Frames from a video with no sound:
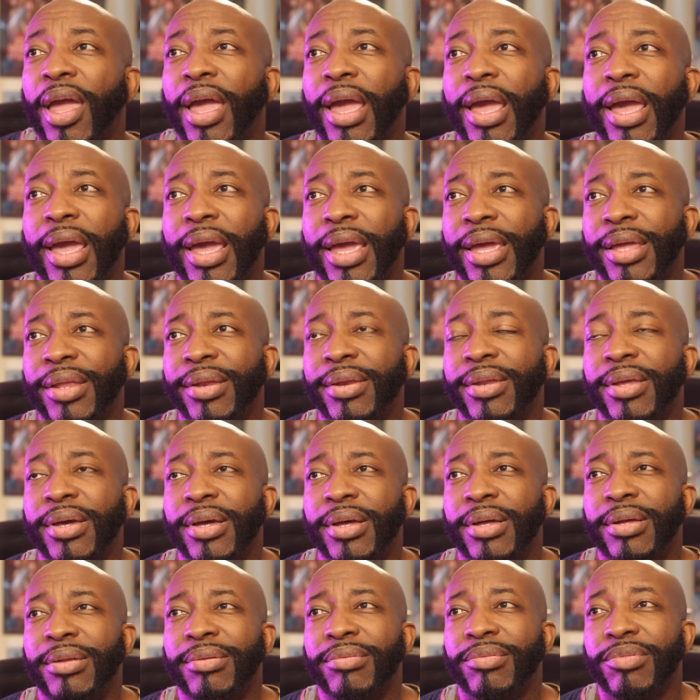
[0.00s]
and
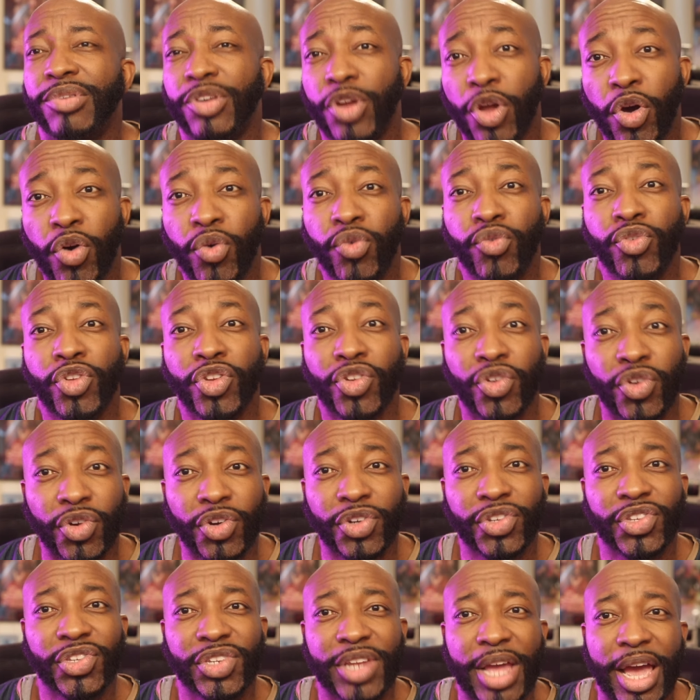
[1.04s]
know
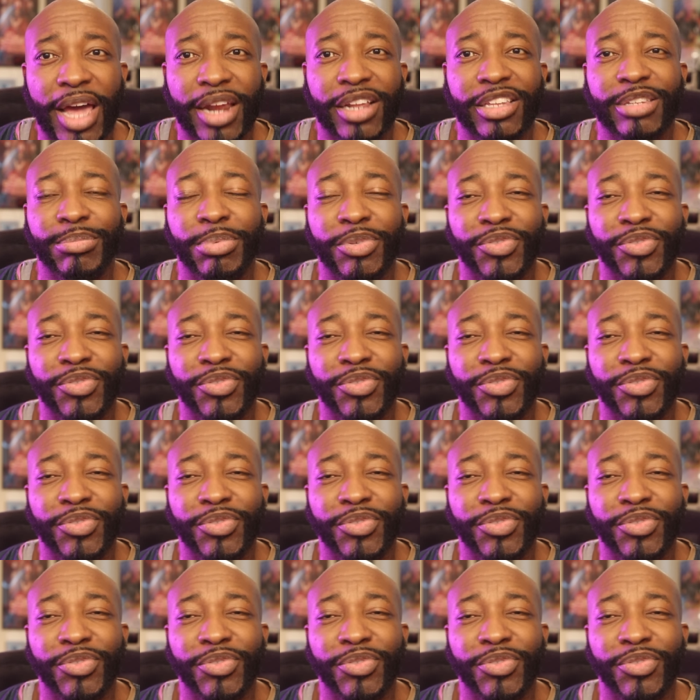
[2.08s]
your status